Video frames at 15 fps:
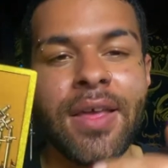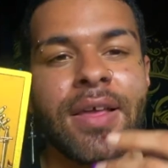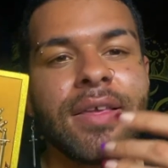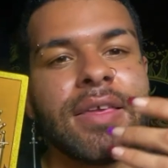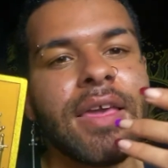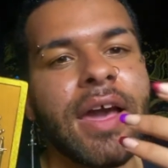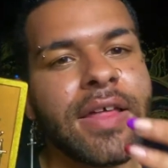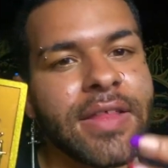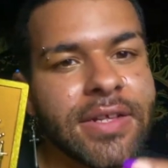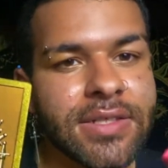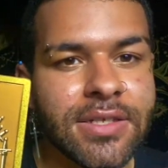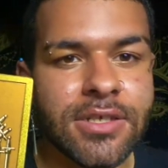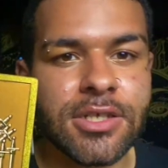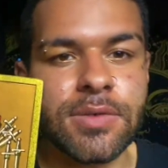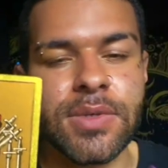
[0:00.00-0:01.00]
Yeah, that
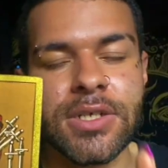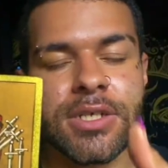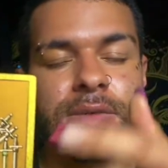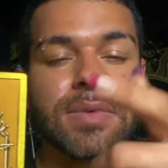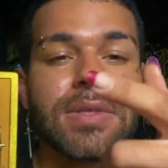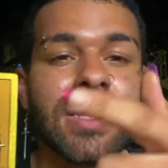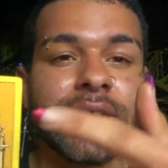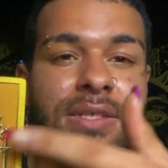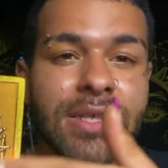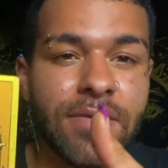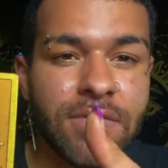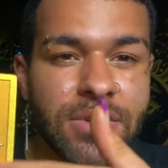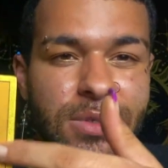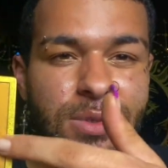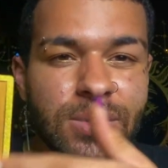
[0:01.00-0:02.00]
situation with that
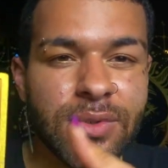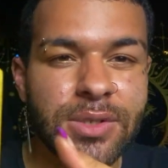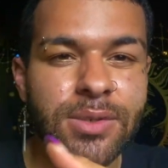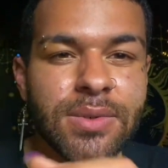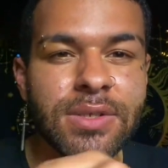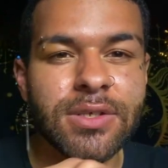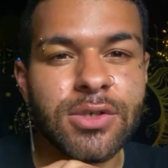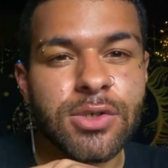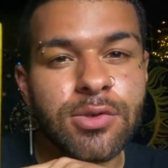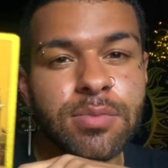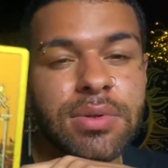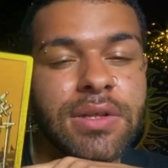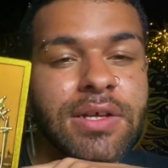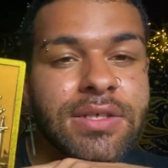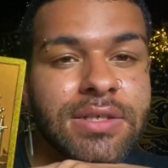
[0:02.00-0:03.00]
Seven of Swords wasn't too
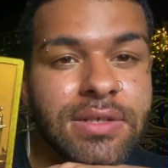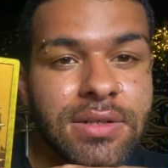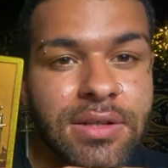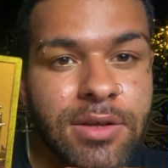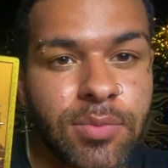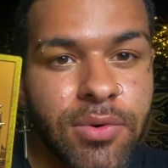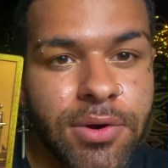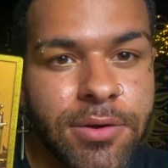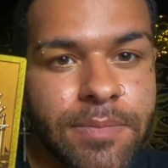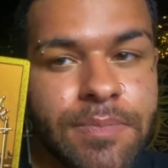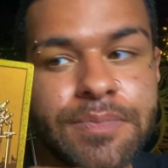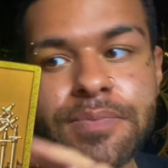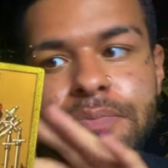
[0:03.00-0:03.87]
pleasant, Libra.